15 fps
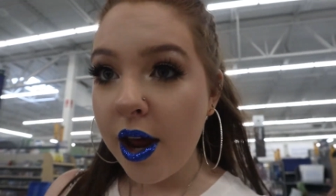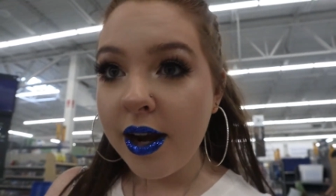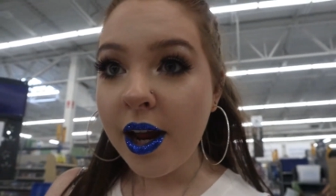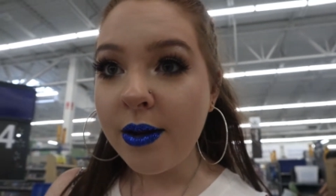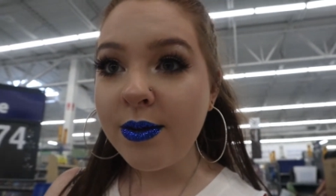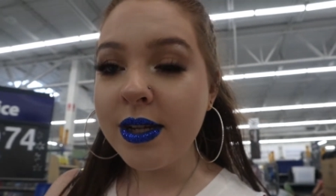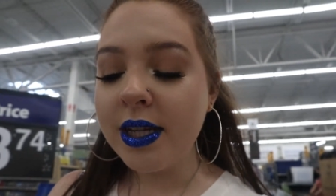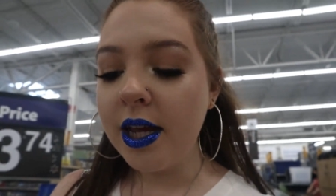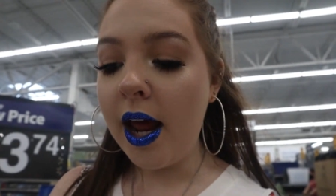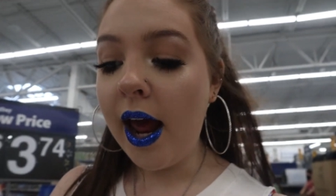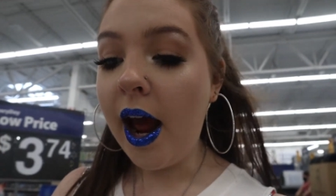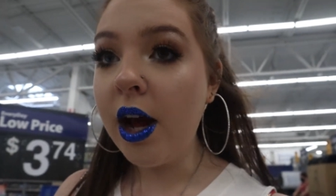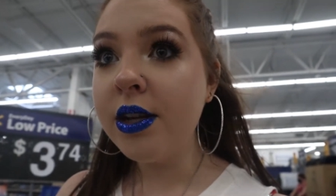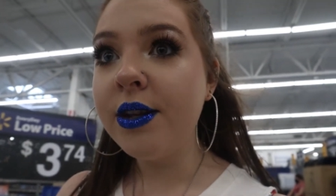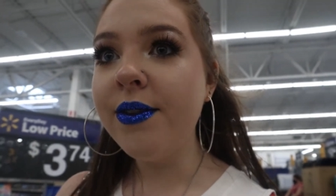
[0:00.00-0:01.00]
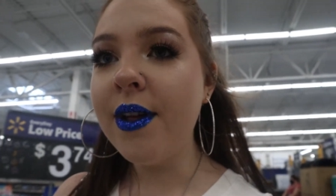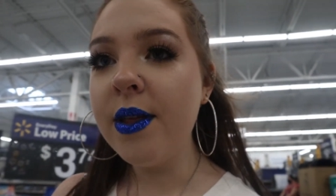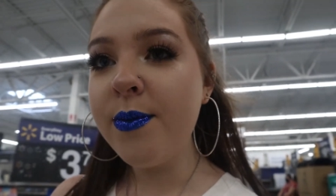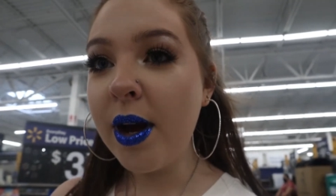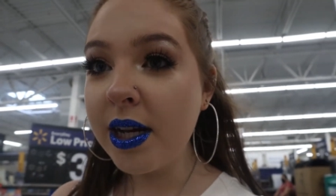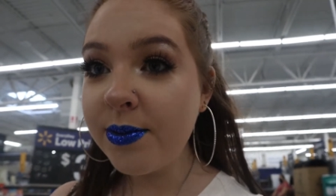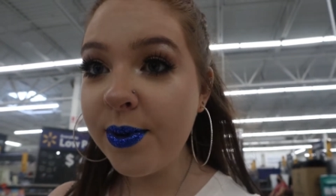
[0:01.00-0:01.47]
And I also found
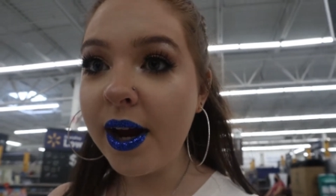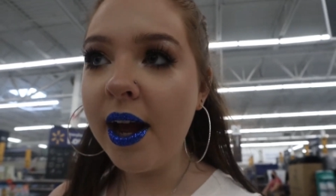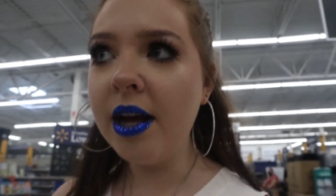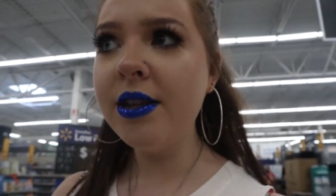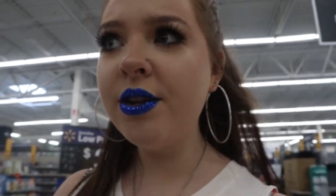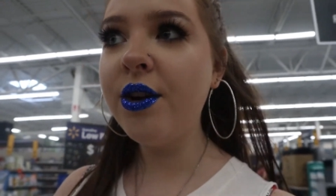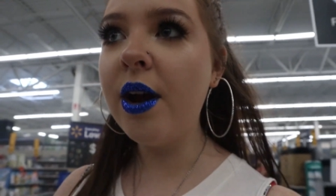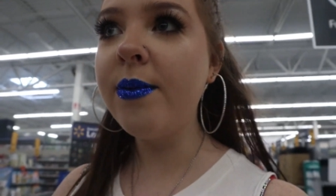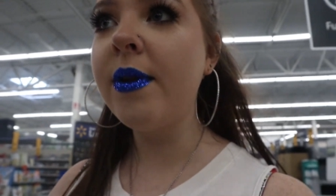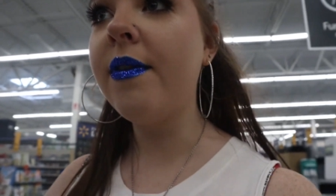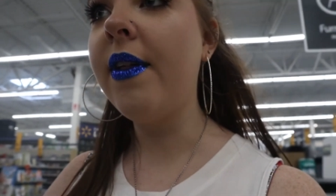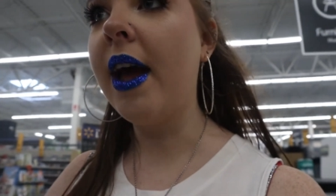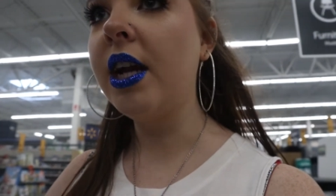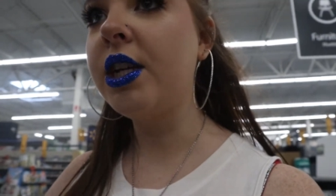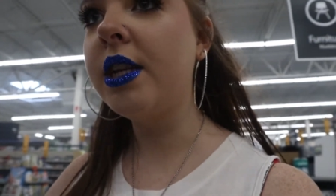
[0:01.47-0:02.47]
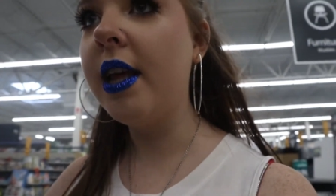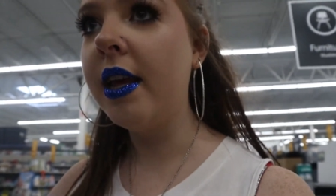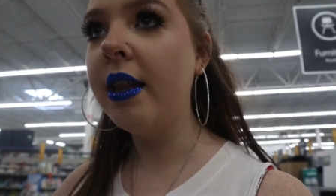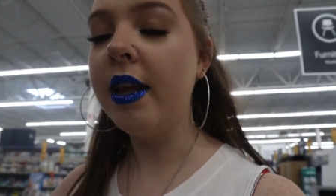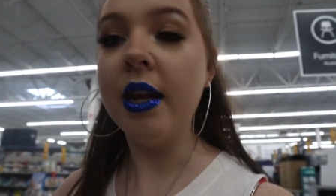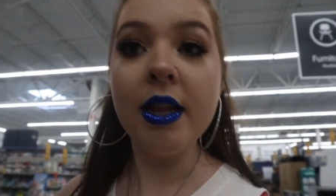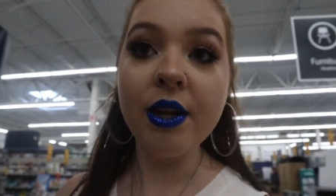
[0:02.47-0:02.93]
the bug spray. I also grabbed a
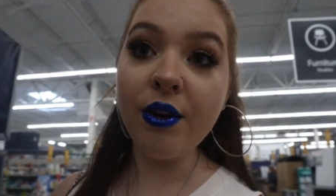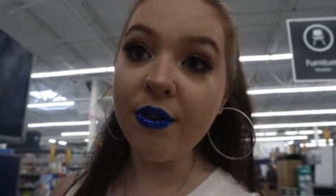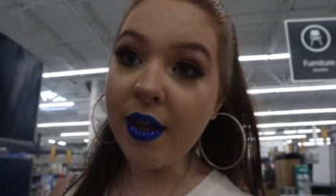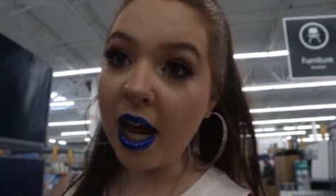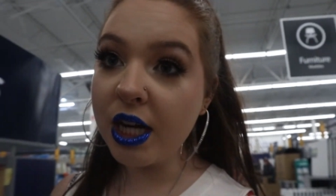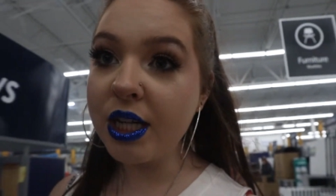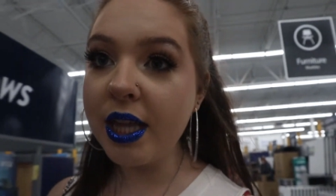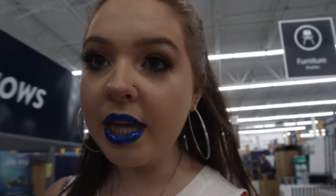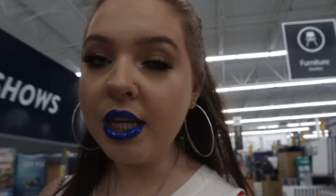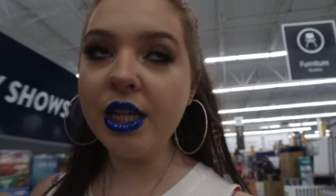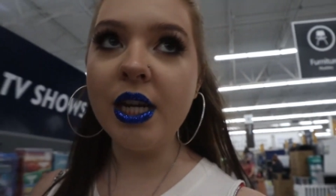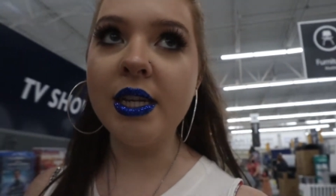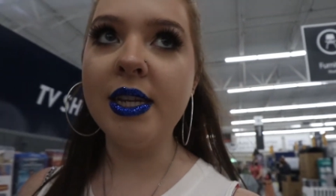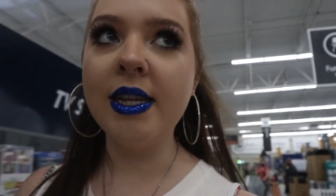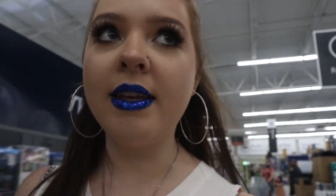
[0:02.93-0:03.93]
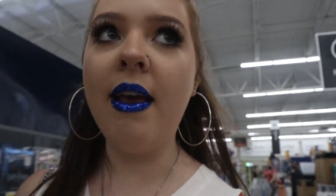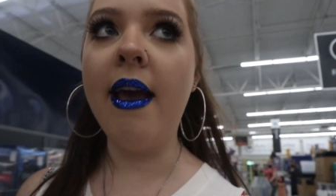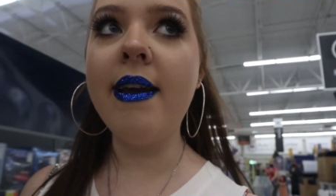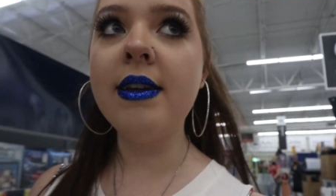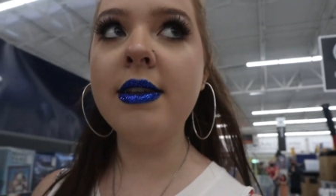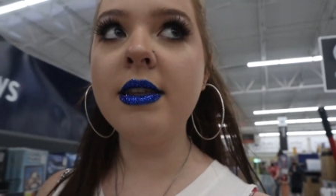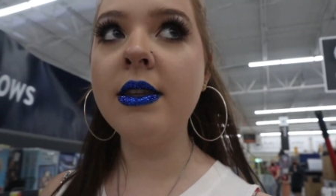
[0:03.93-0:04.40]
flashlight, like a little flashlight, just in
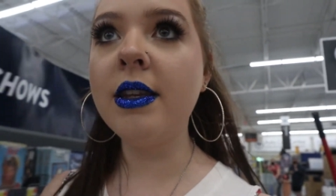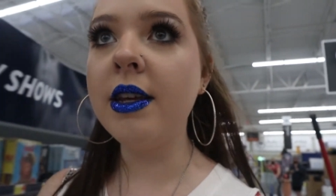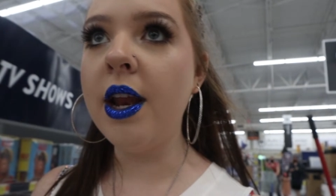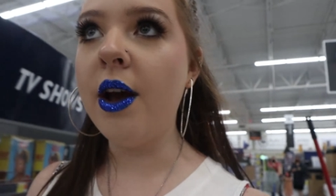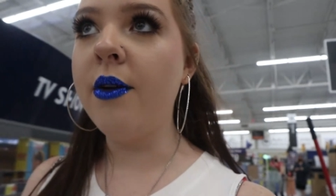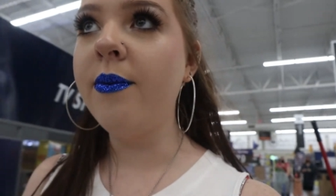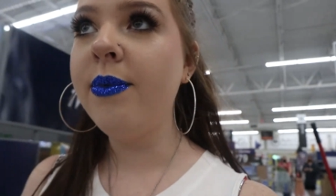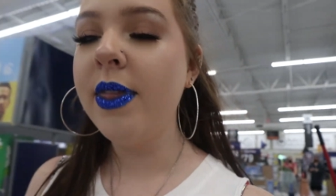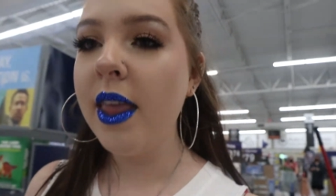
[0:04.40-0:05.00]
case, you know,